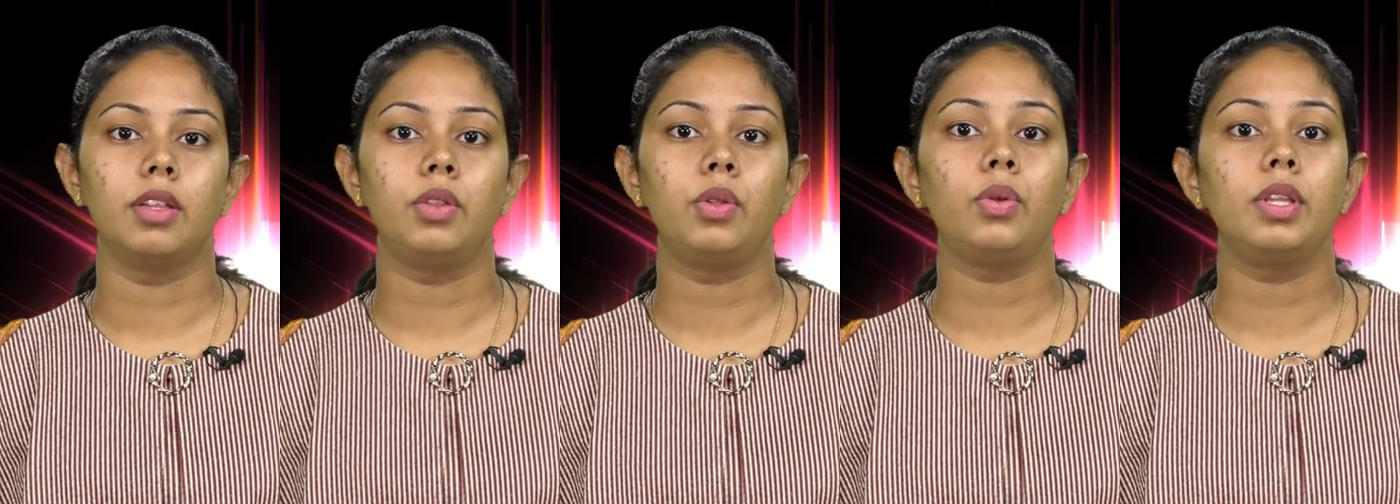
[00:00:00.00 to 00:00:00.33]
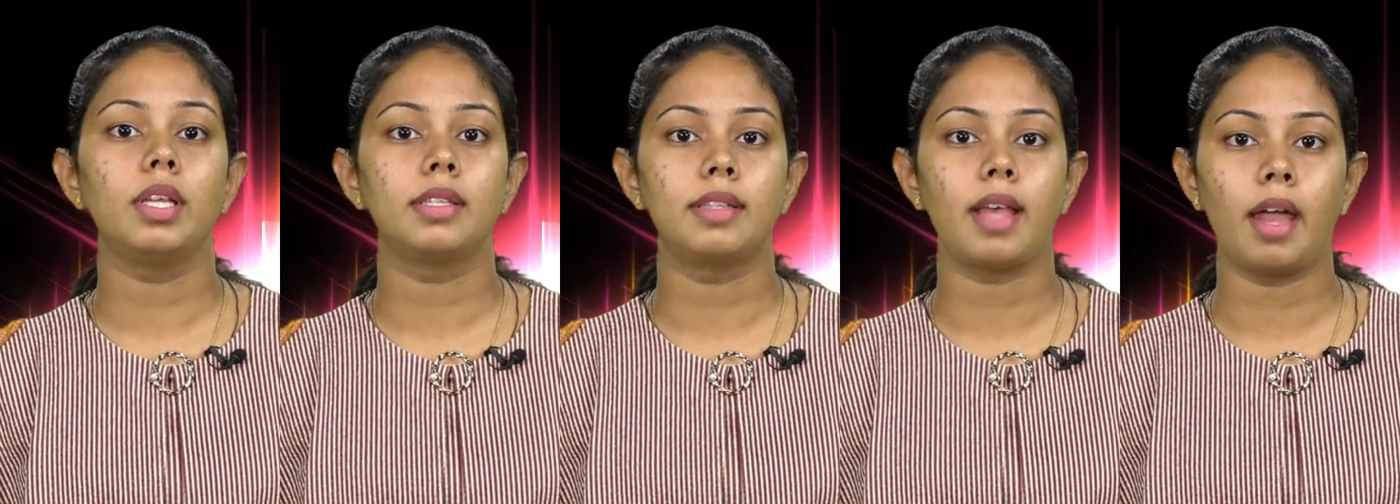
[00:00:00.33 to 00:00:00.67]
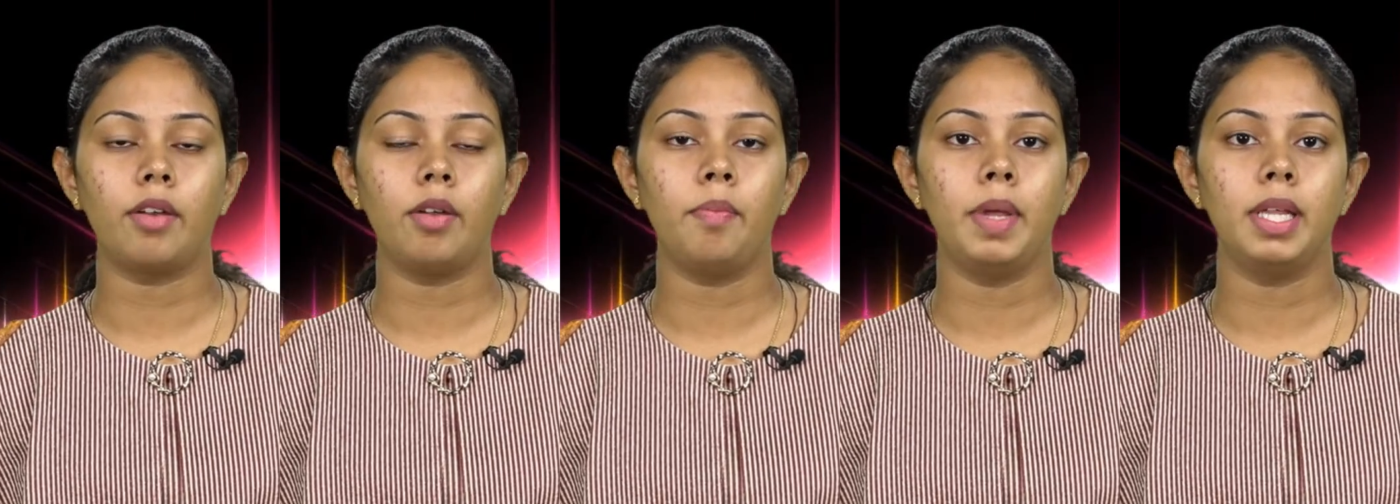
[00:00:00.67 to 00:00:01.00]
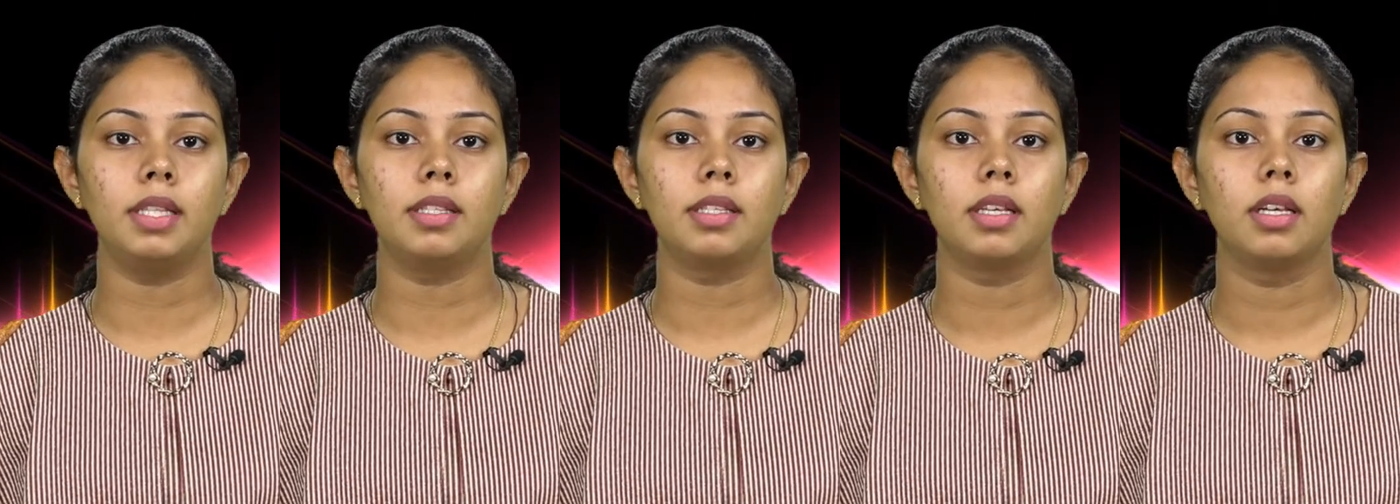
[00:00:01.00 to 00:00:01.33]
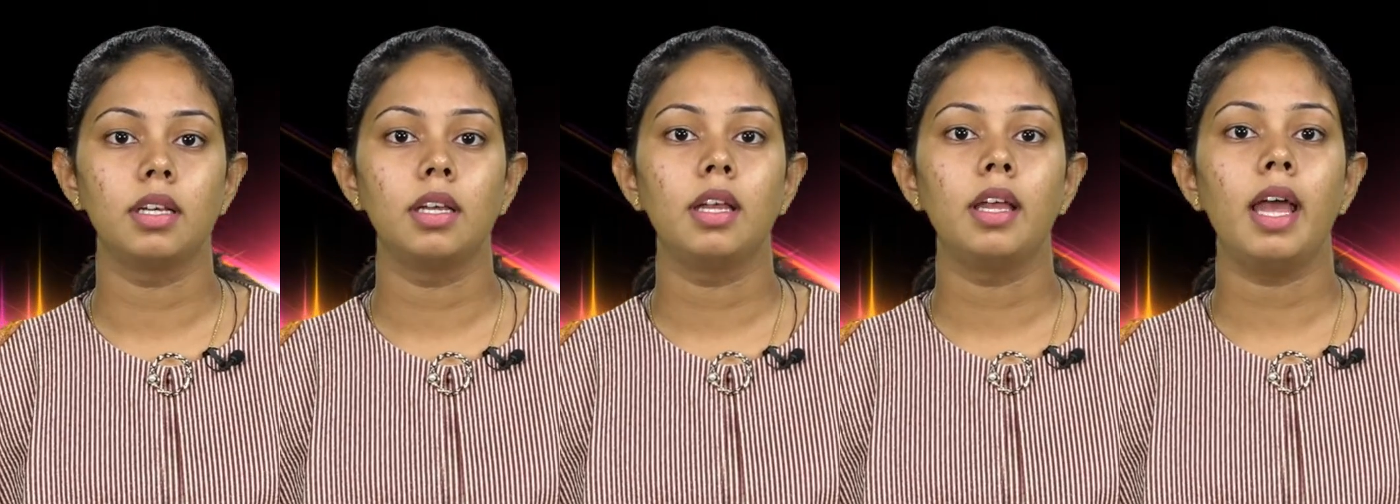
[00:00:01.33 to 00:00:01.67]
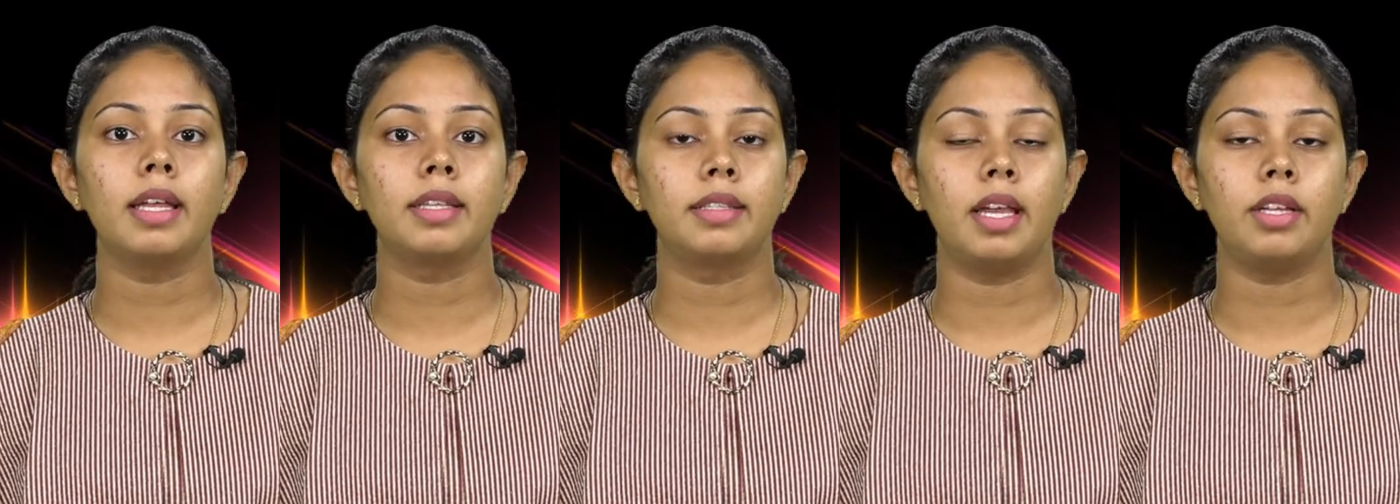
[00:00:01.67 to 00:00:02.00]
through the sacraments,
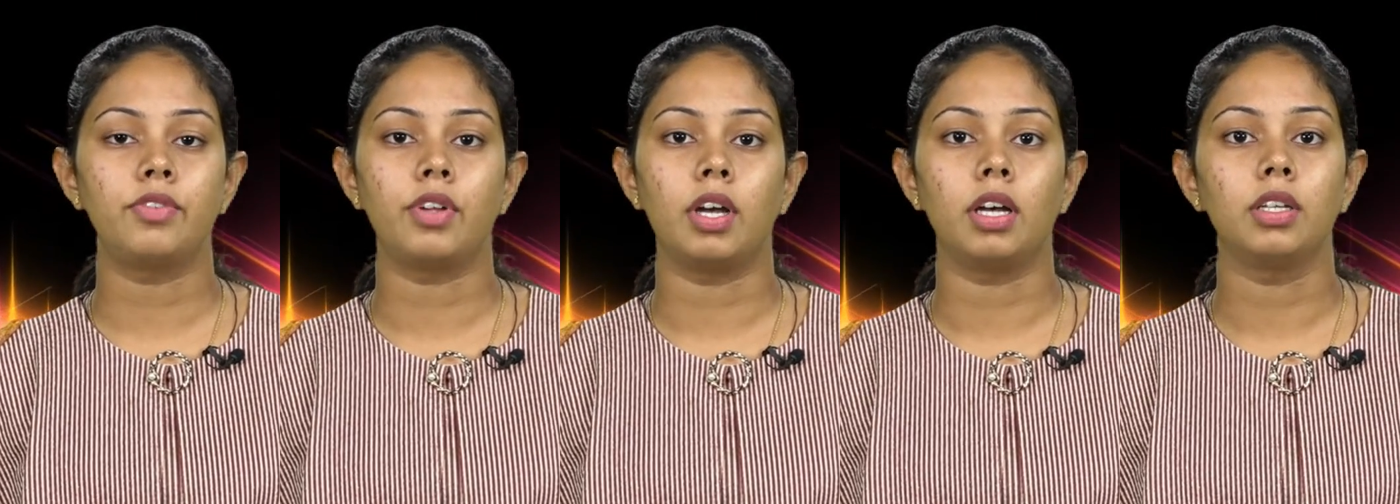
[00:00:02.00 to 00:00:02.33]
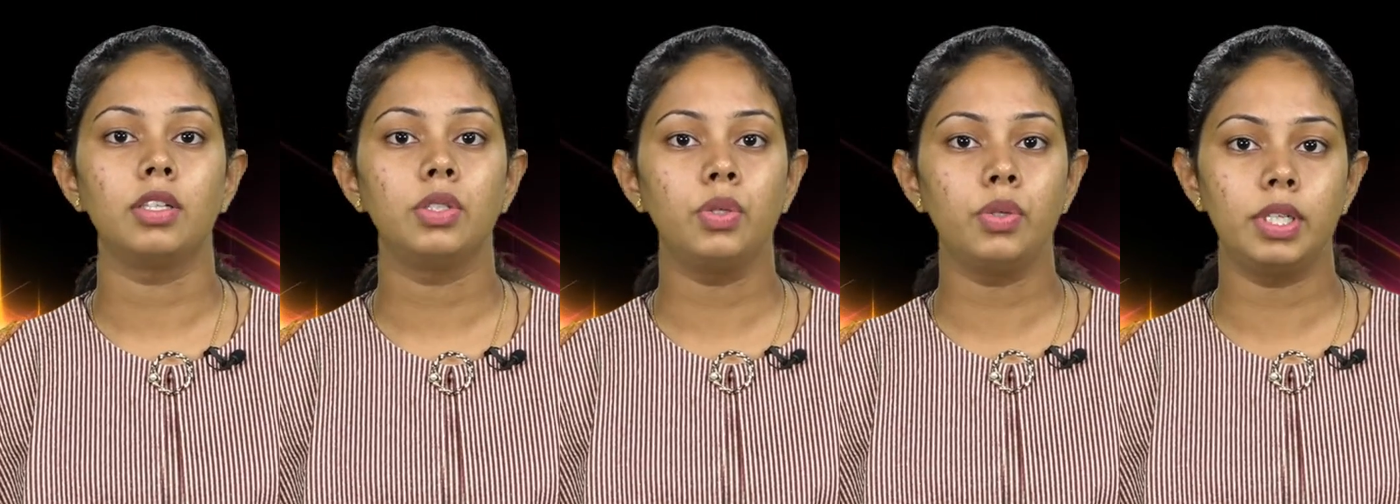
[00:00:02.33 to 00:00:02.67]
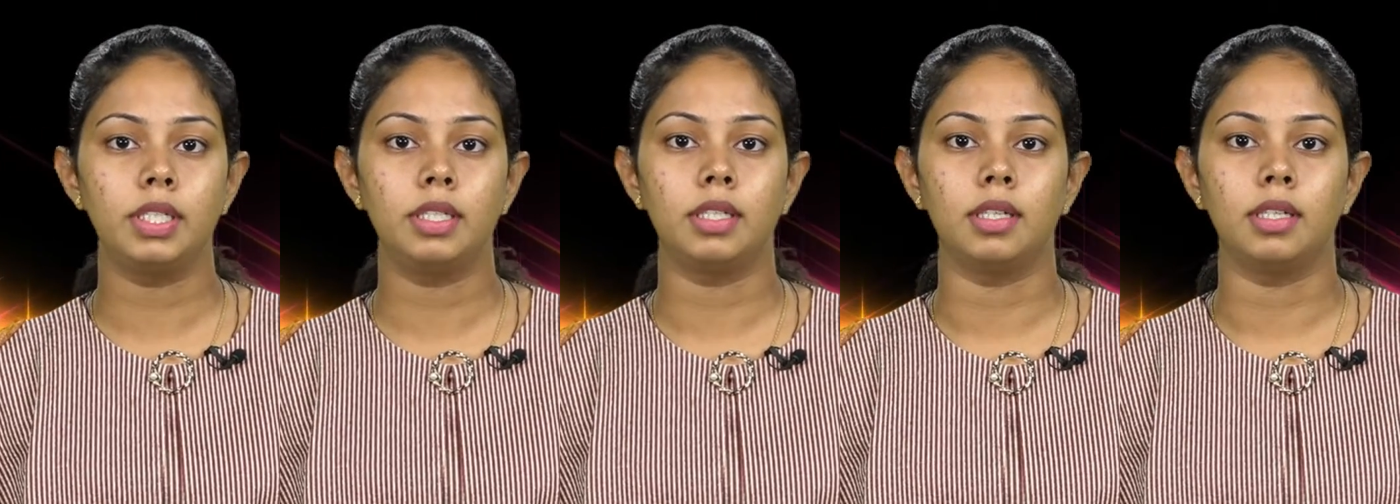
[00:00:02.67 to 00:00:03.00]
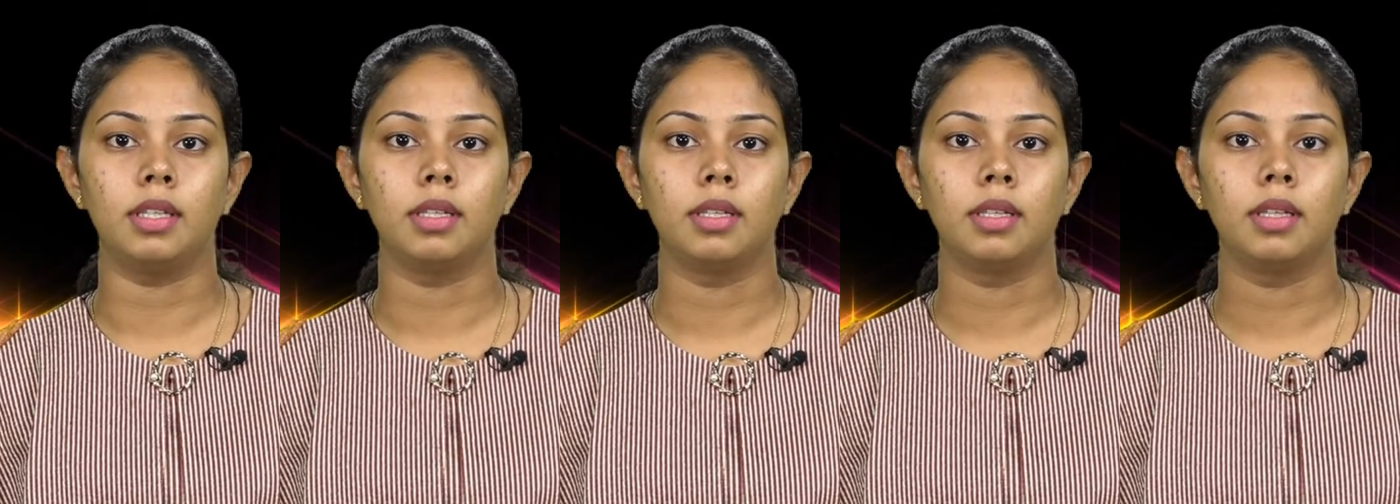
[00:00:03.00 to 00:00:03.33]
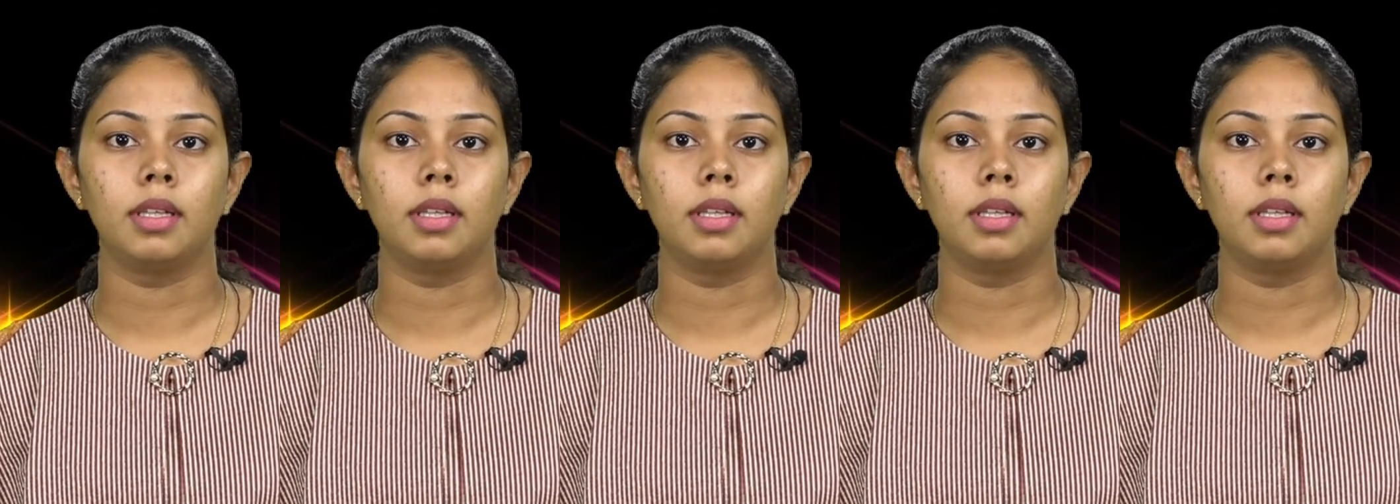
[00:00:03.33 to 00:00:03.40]
etc., to return.